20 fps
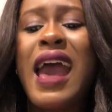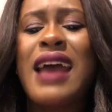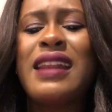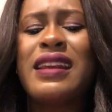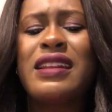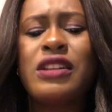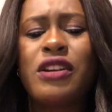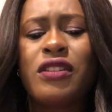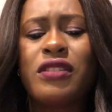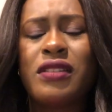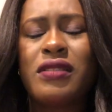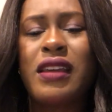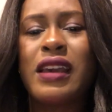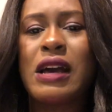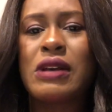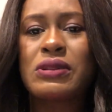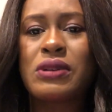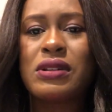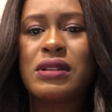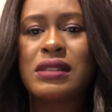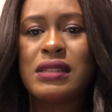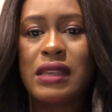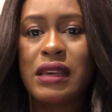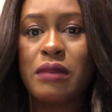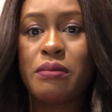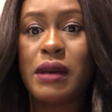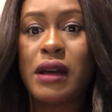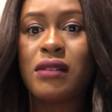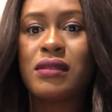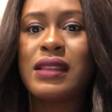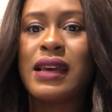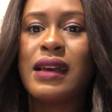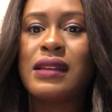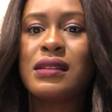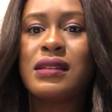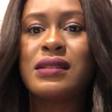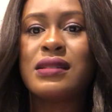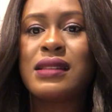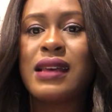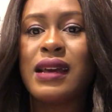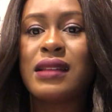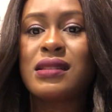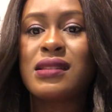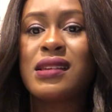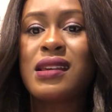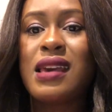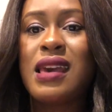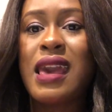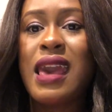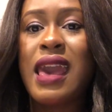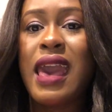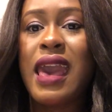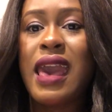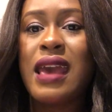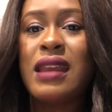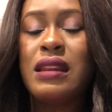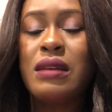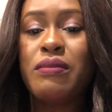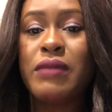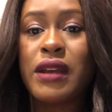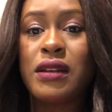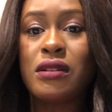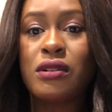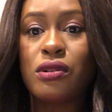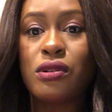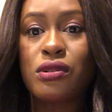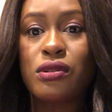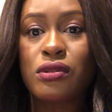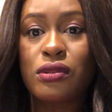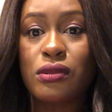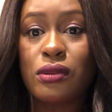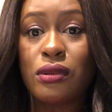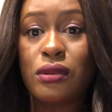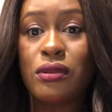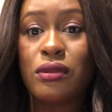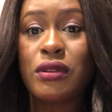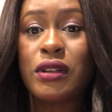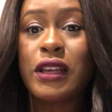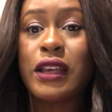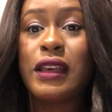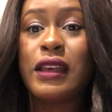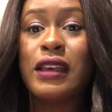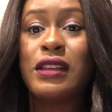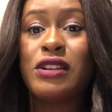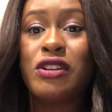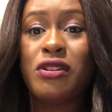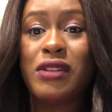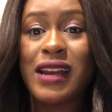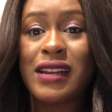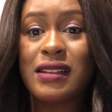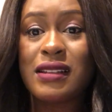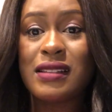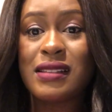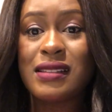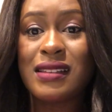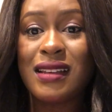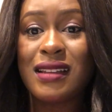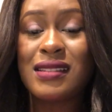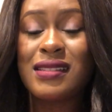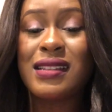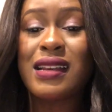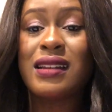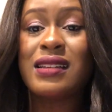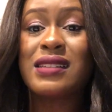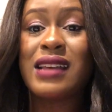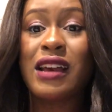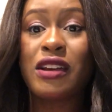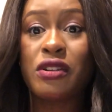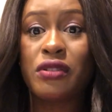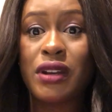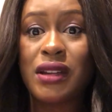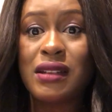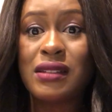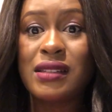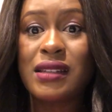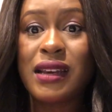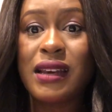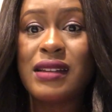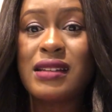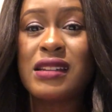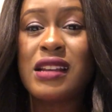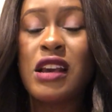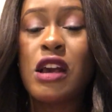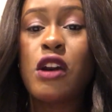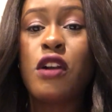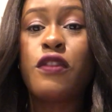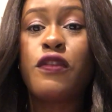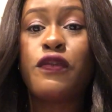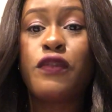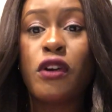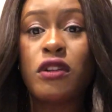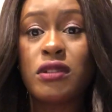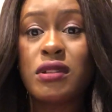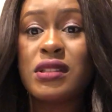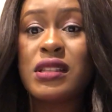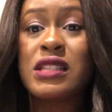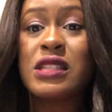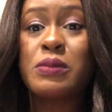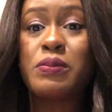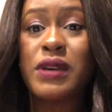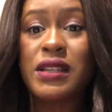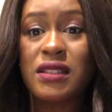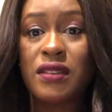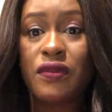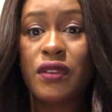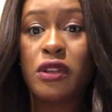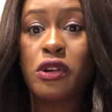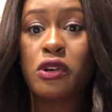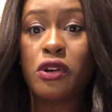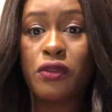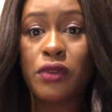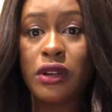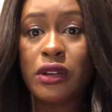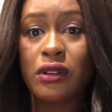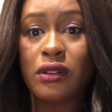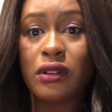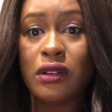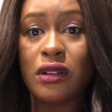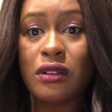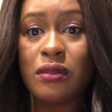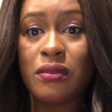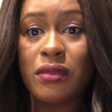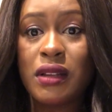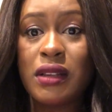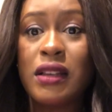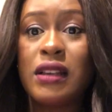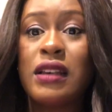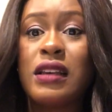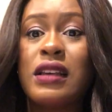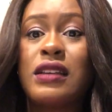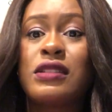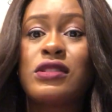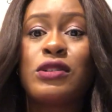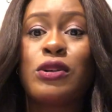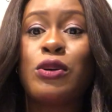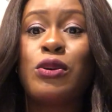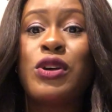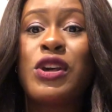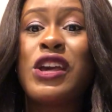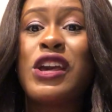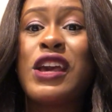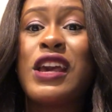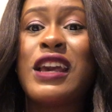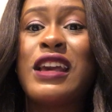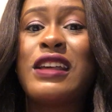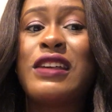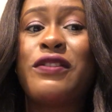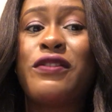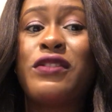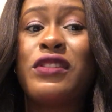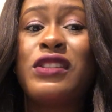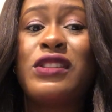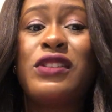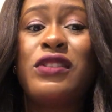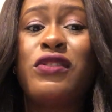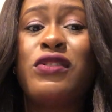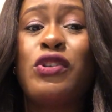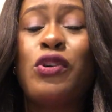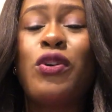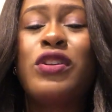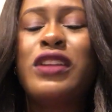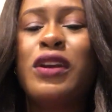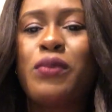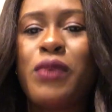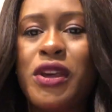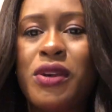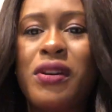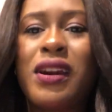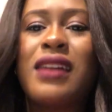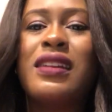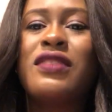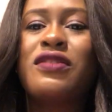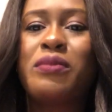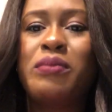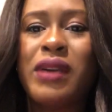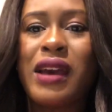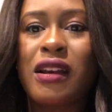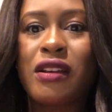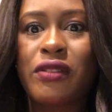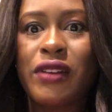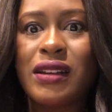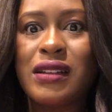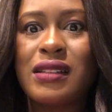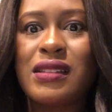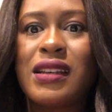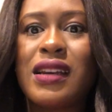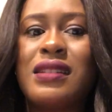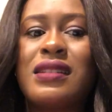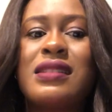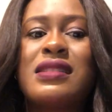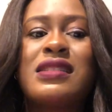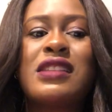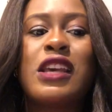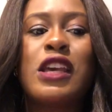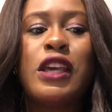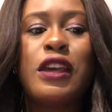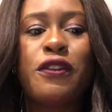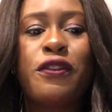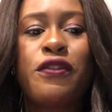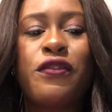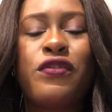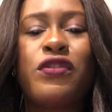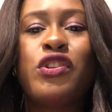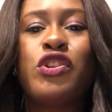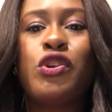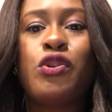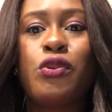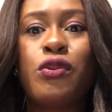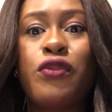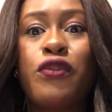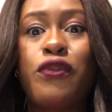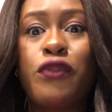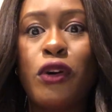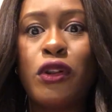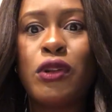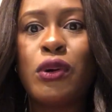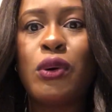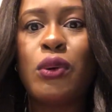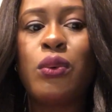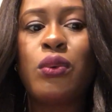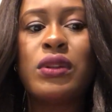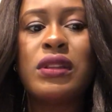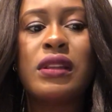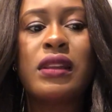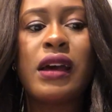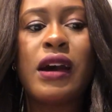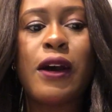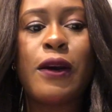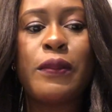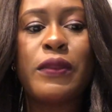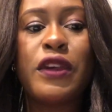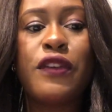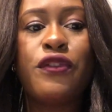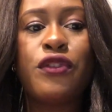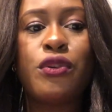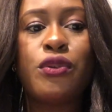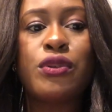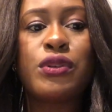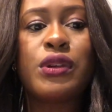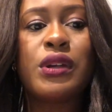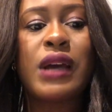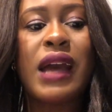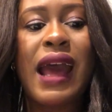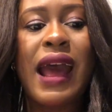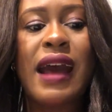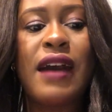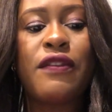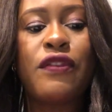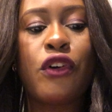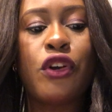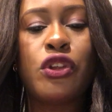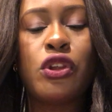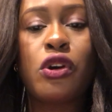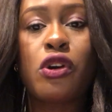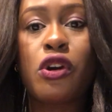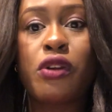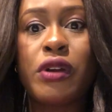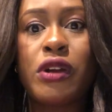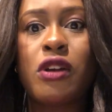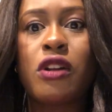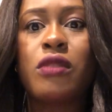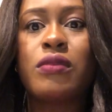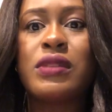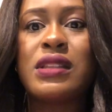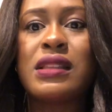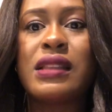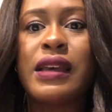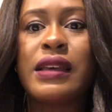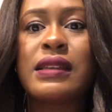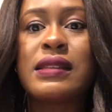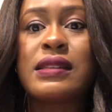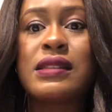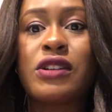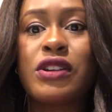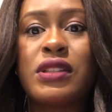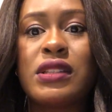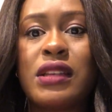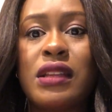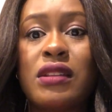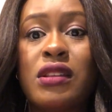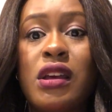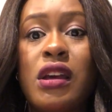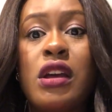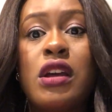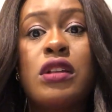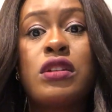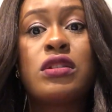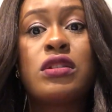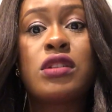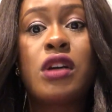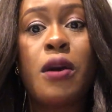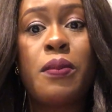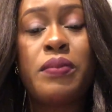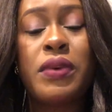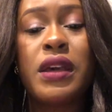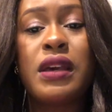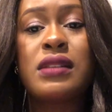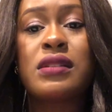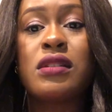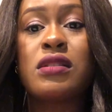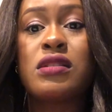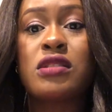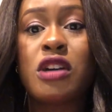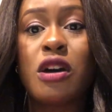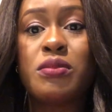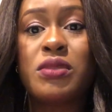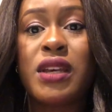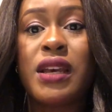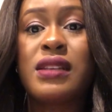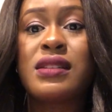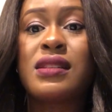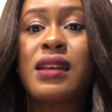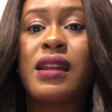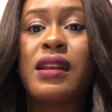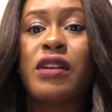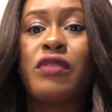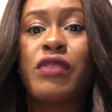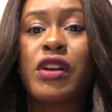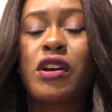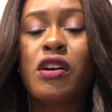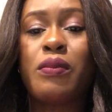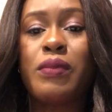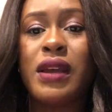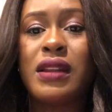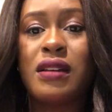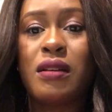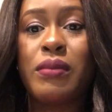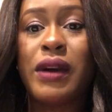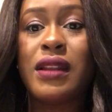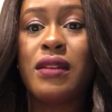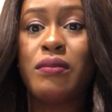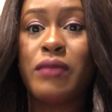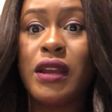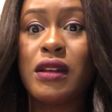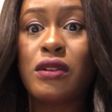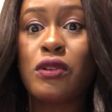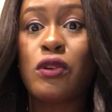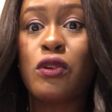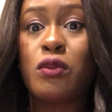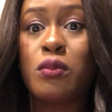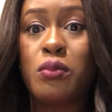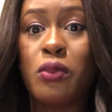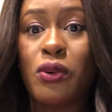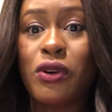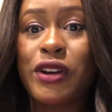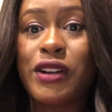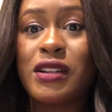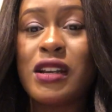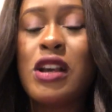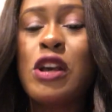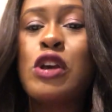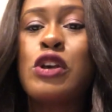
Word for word: and then the other thing I was going to say about that is that any medical school in the United States that is accredited follows a specific curriculum. So the only way you can even be accredited is if you follow, um, if you have on your curriculums like certain topics and subjects that are recommended by the medical board.